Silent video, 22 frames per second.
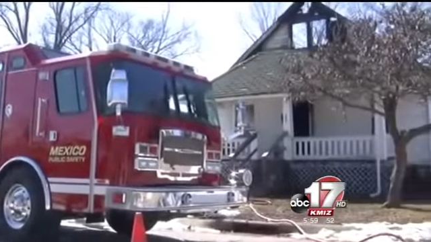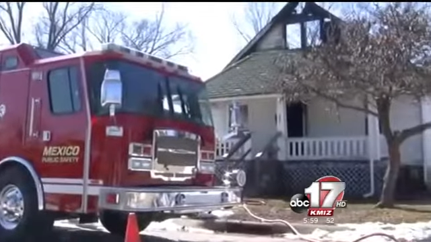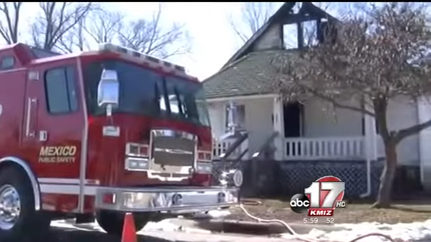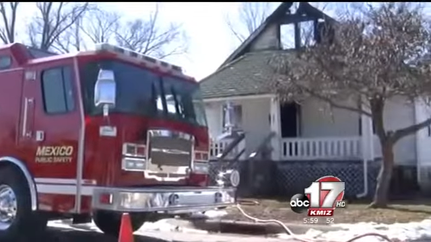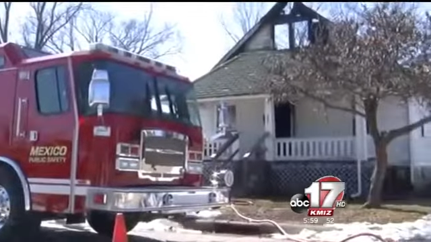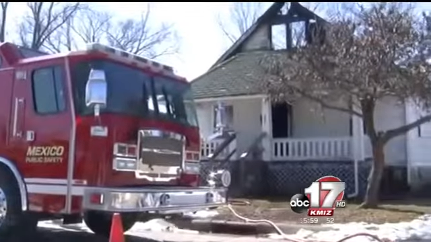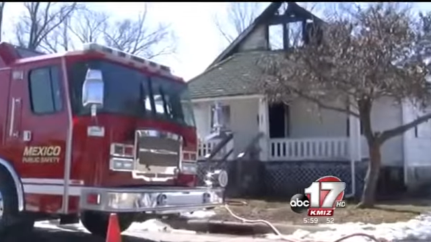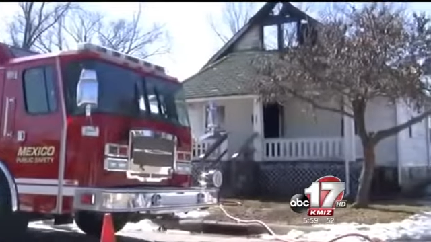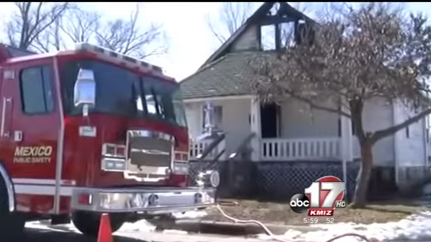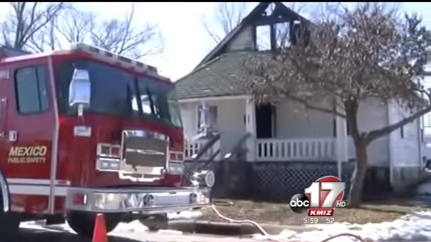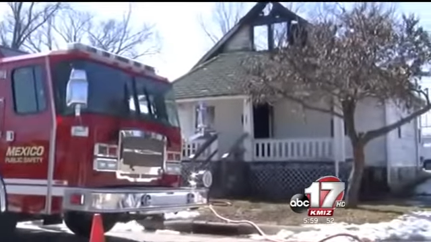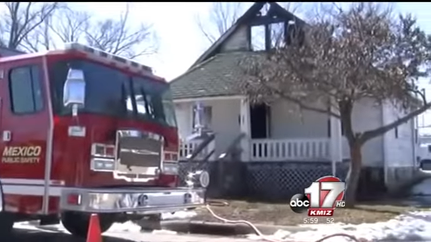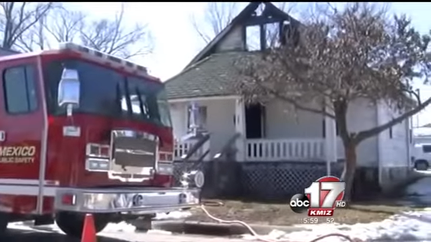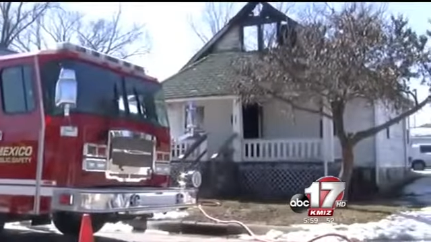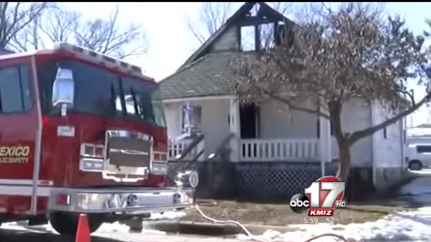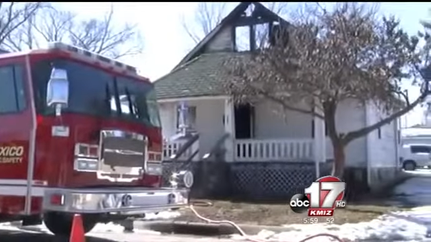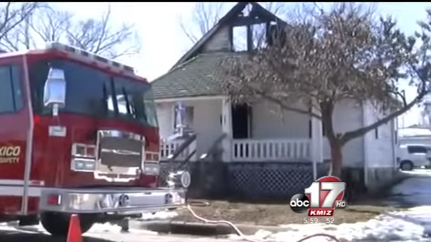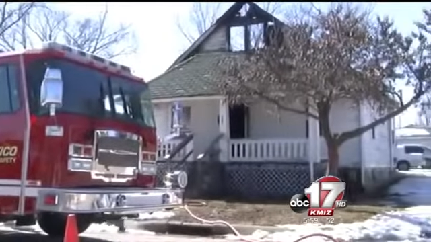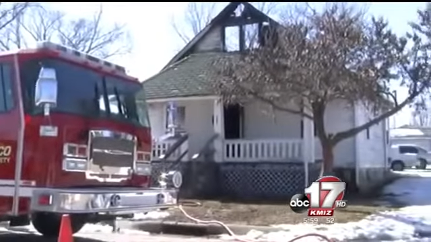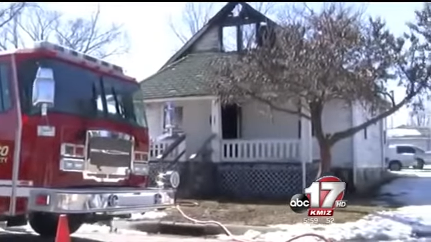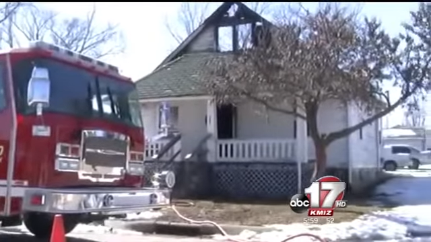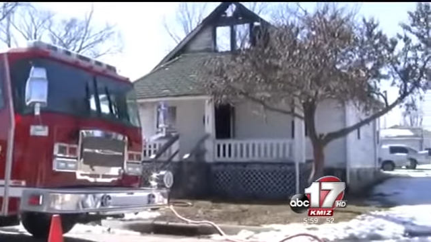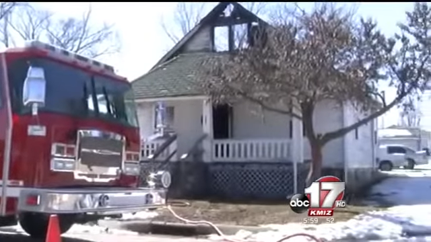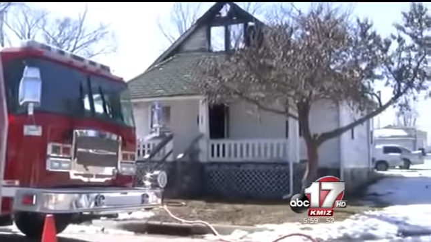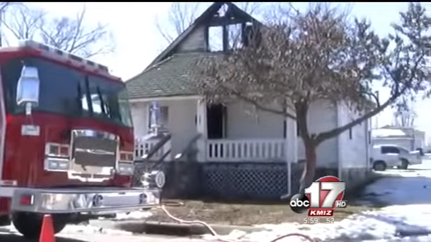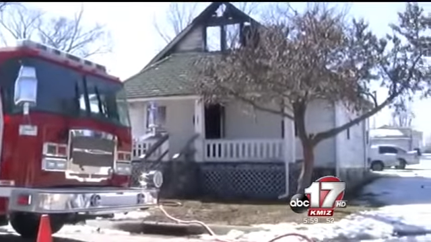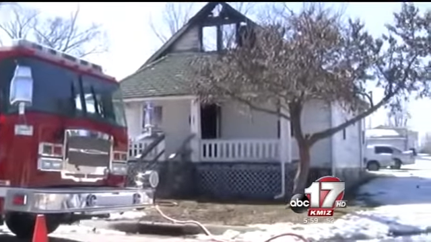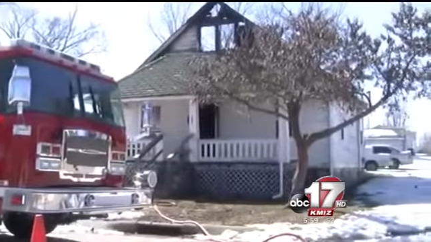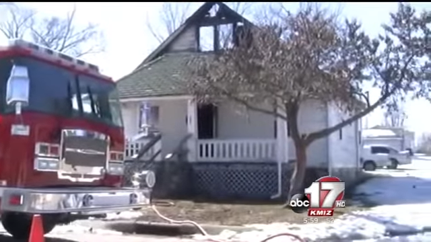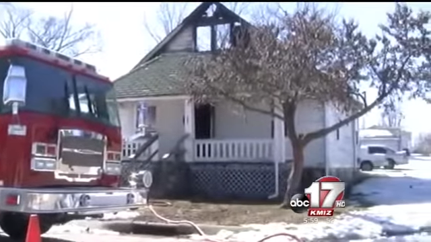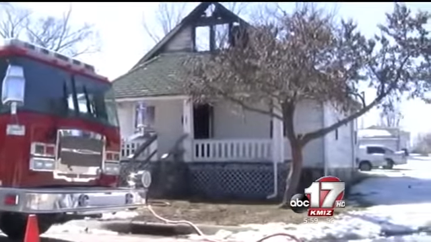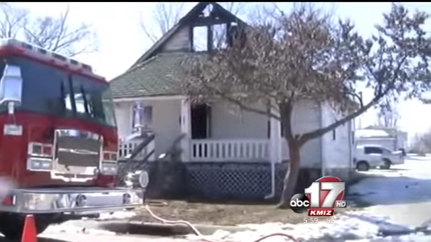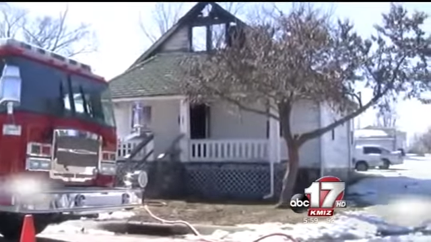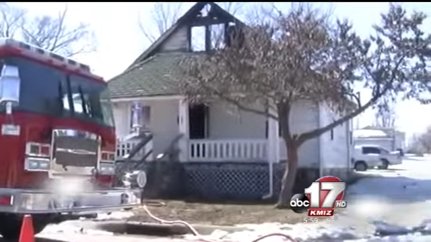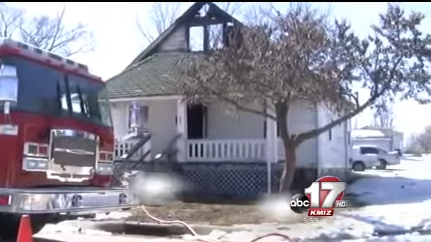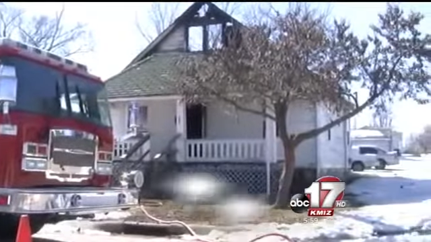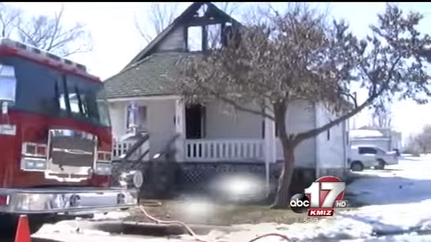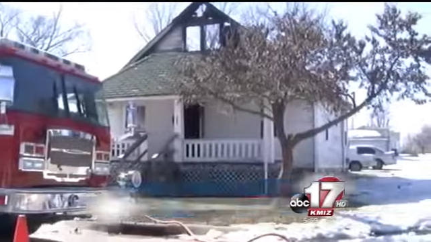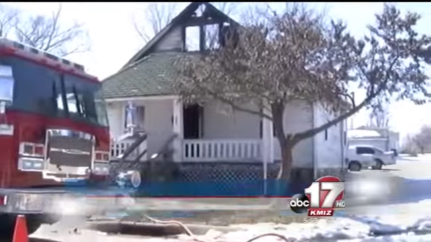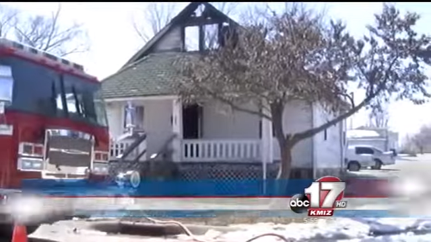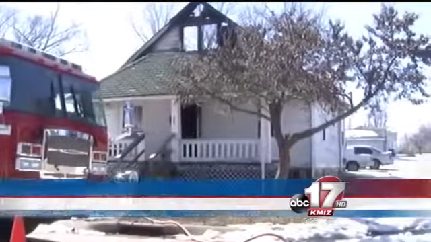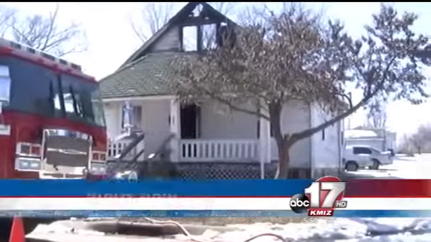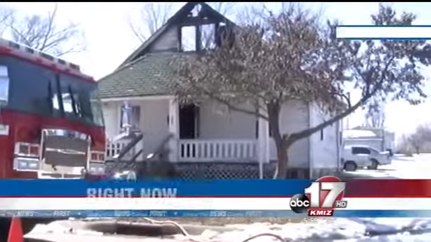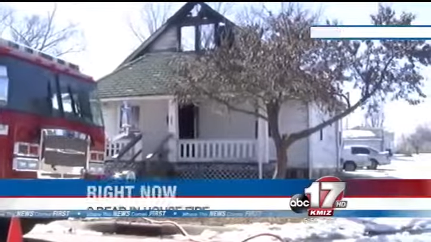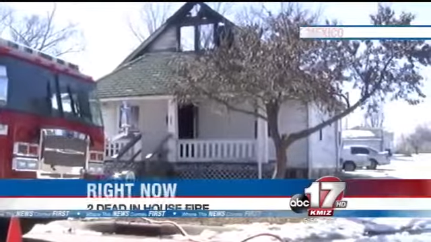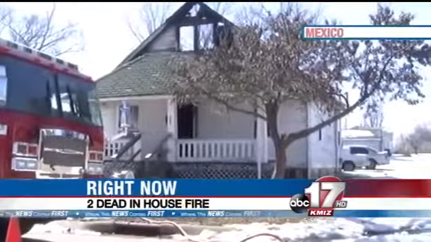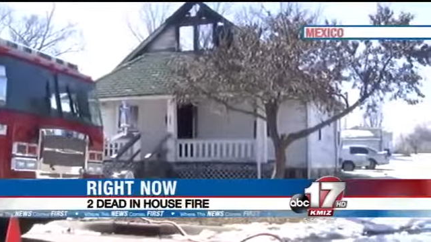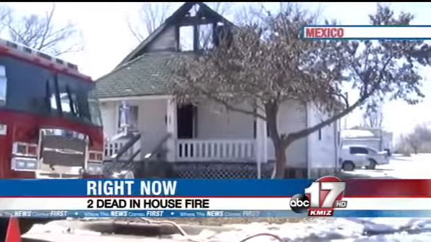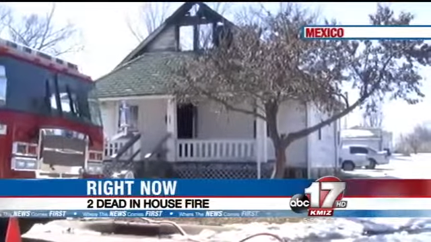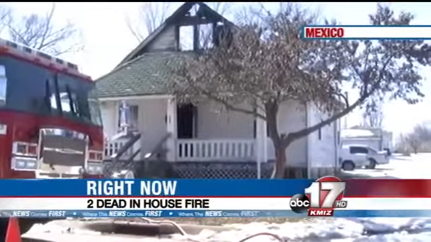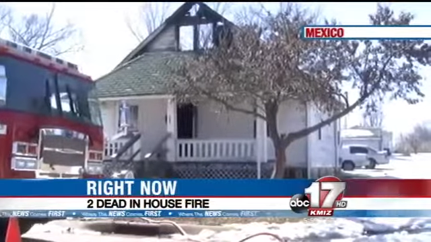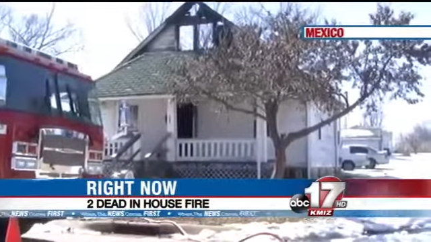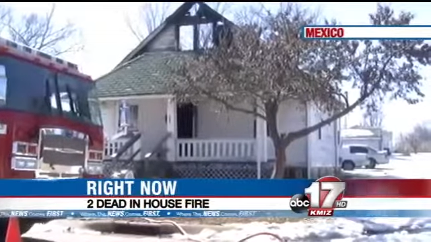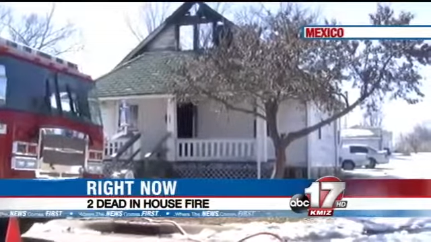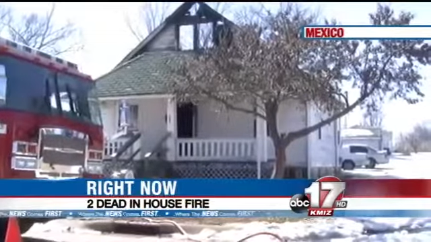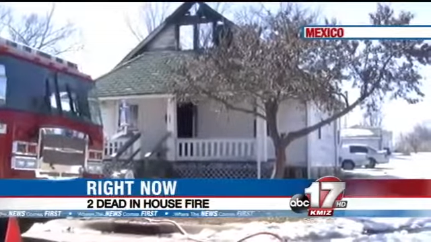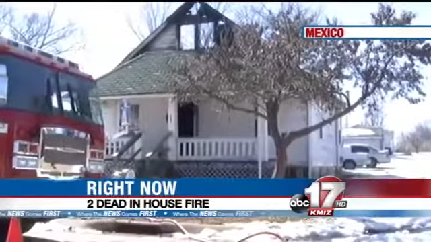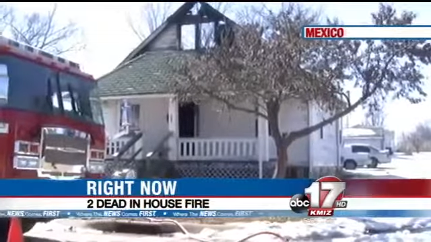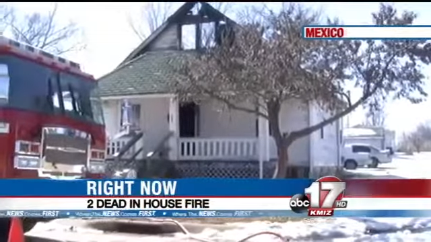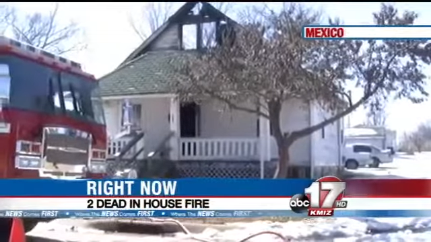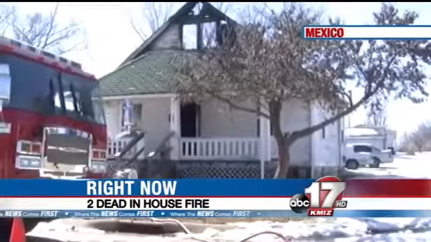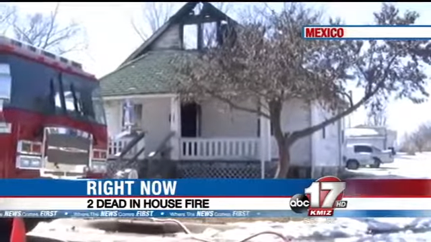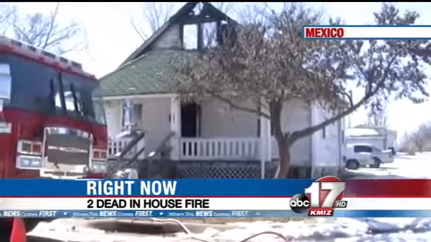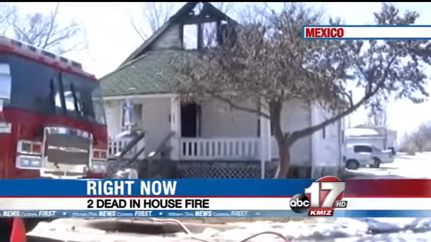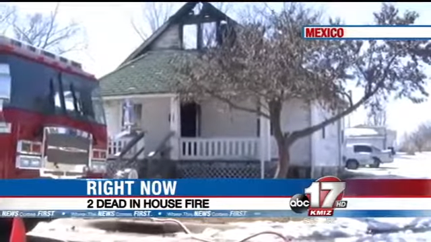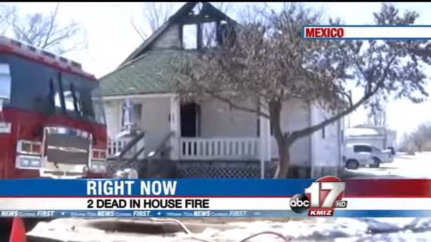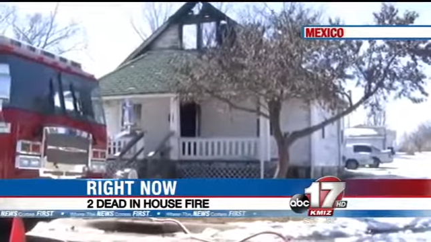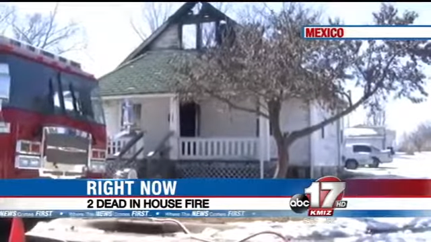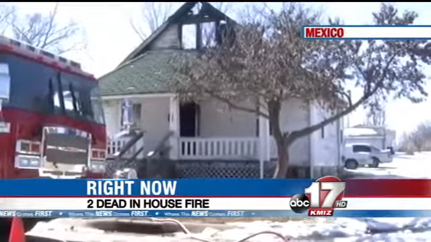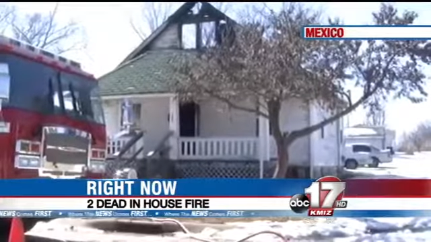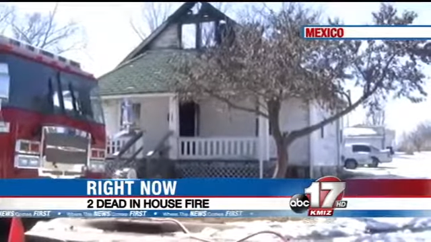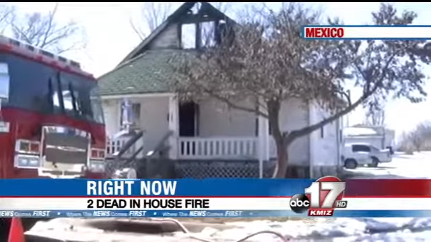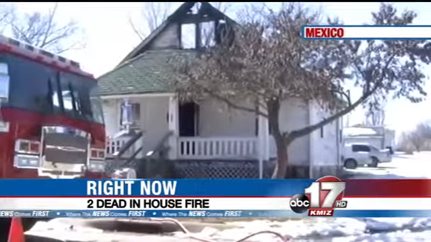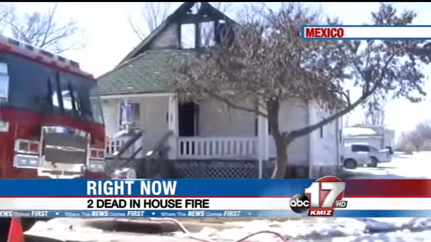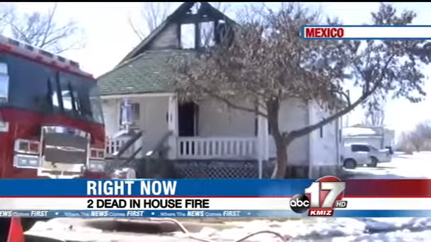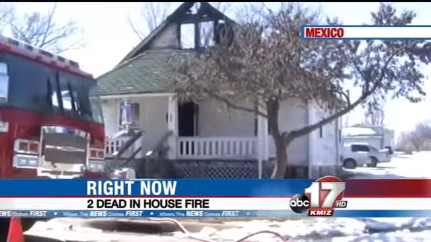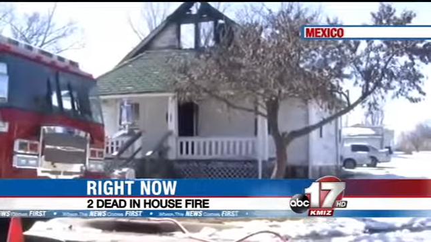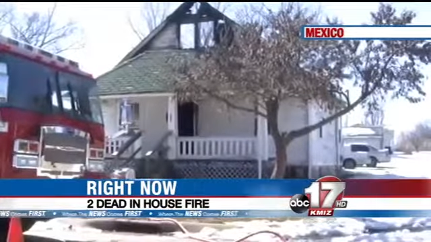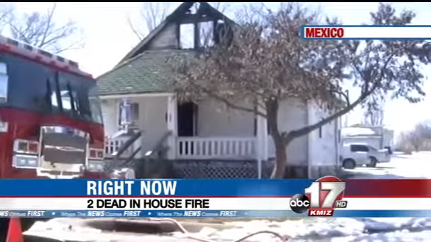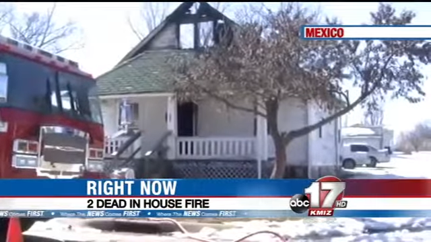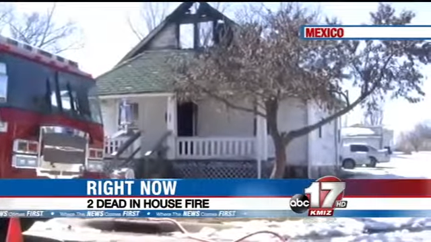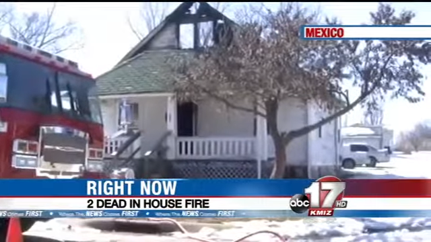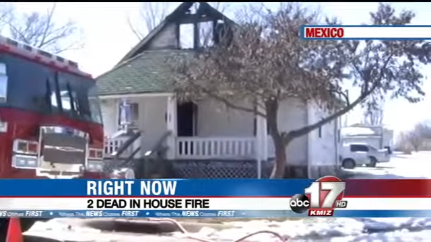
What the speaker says: (no speaker visible)